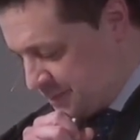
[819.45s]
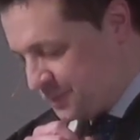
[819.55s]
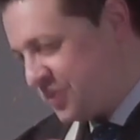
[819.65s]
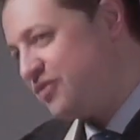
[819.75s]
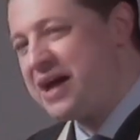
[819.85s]

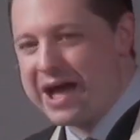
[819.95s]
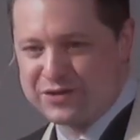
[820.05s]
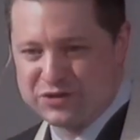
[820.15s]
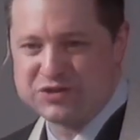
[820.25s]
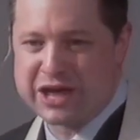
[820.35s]
The
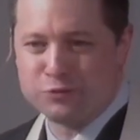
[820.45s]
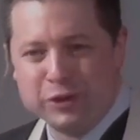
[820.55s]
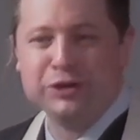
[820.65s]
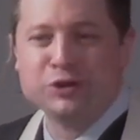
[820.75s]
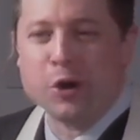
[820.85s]
fact is that
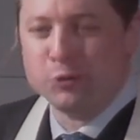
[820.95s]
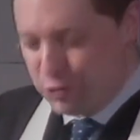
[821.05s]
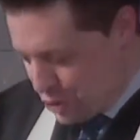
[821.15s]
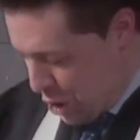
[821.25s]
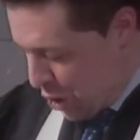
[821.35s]
we
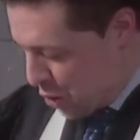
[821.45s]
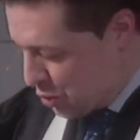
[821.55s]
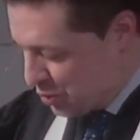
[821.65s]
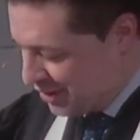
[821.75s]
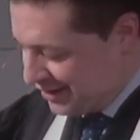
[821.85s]
don't
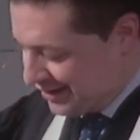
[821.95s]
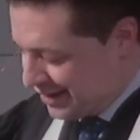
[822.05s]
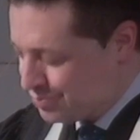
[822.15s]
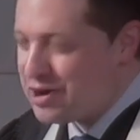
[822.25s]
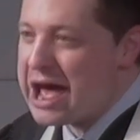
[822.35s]
know
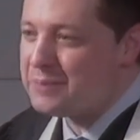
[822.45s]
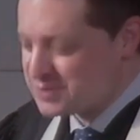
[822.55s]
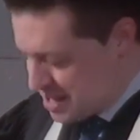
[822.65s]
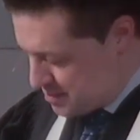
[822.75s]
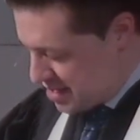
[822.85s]
and perhaps
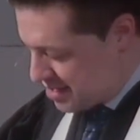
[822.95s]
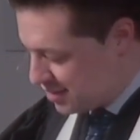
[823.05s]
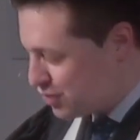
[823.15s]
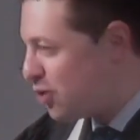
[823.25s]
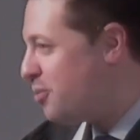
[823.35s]
I'm
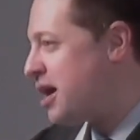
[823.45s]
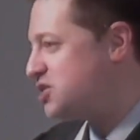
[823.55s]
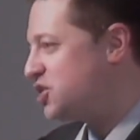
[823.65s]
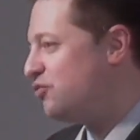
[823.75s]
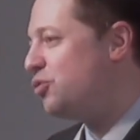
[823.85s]
making too
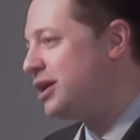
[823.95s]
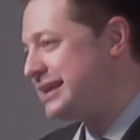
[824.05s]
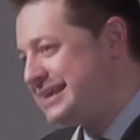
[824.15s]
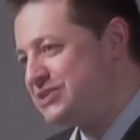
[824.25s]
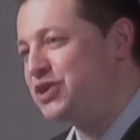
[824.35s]
much of what
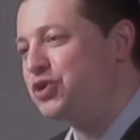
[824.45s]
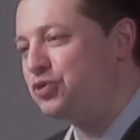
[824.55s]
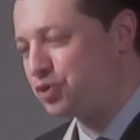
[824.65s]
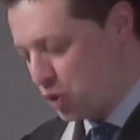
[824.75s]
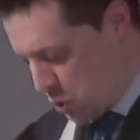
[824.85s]
isn't
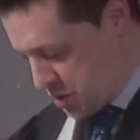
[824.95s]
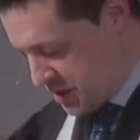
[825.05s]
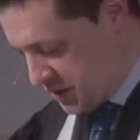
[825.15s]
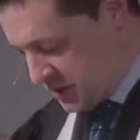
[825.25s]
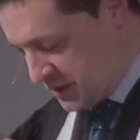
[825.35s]

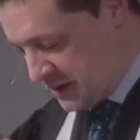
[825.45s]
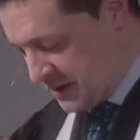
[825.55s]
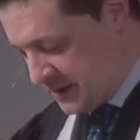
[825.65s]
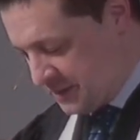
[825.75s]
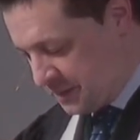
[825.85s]
recorded.
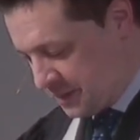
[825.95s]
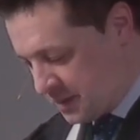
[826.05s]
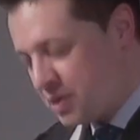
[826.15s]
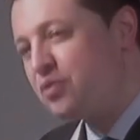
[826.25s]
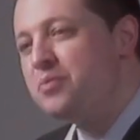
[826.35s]

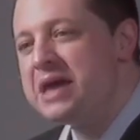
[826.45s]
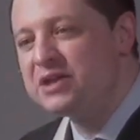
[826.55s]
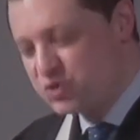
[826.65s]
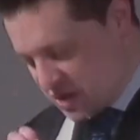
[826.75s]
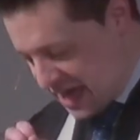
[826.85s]
But it
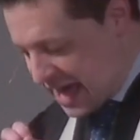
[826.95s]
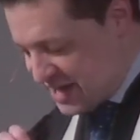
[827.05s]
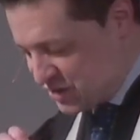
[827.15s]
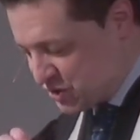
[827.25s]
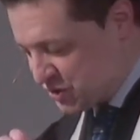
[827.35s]
remains the
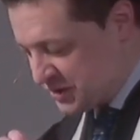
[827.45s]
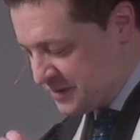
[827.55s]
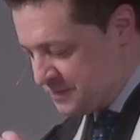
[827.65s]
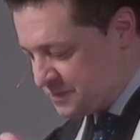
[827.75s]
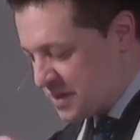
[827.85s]
case
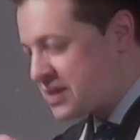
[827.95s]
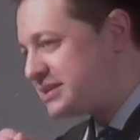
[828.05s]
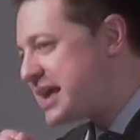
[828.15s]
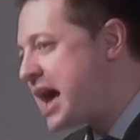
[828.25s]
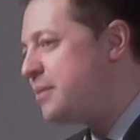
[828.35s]
that
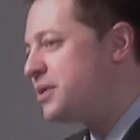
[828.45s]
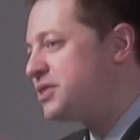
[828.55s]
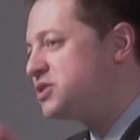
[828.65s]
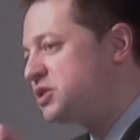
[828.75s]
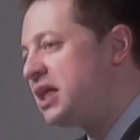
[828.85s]

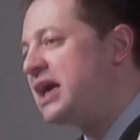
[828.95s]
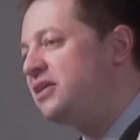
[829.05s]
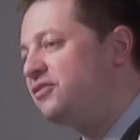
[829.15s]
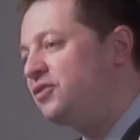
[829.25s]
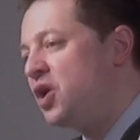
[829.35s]
Tabitha's
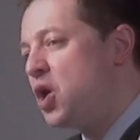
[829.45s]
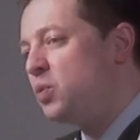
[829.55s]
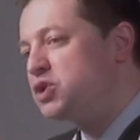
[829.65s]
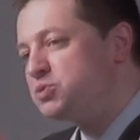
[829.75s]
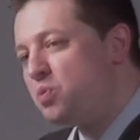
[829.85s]
life
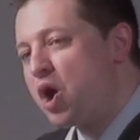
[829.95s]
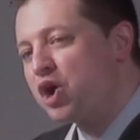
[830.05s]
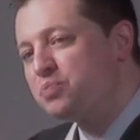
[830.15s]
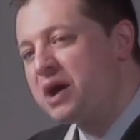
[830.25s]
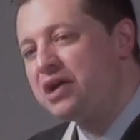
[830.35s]
was
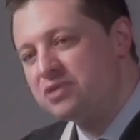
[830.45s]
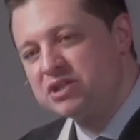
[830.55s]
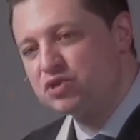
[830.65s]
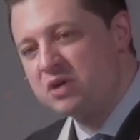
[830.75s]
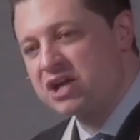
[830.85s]
marked by
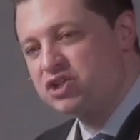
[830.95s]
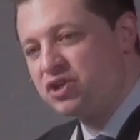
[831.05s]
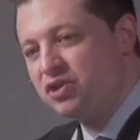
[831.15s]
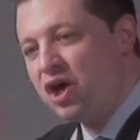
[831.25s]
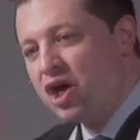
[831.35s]

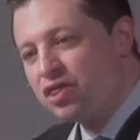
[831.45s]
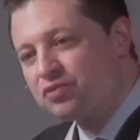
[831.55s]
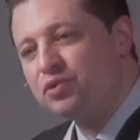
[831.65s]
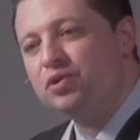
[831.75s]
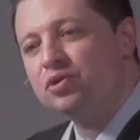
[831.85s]
resurrection
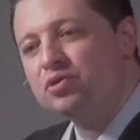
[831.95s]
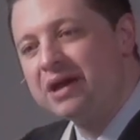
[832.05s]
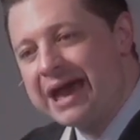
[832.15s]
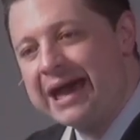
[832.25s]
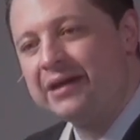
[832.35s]
through
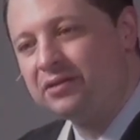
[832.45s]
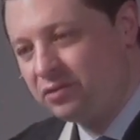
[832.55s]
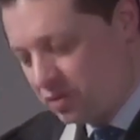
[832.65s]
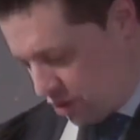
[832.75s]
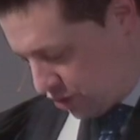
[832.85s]

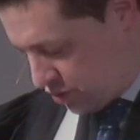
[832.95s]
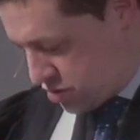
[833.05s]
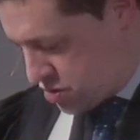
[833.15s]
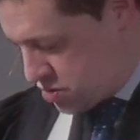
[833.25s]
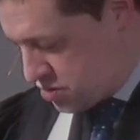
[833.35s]
and
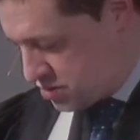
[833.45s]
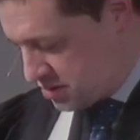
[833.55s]
through.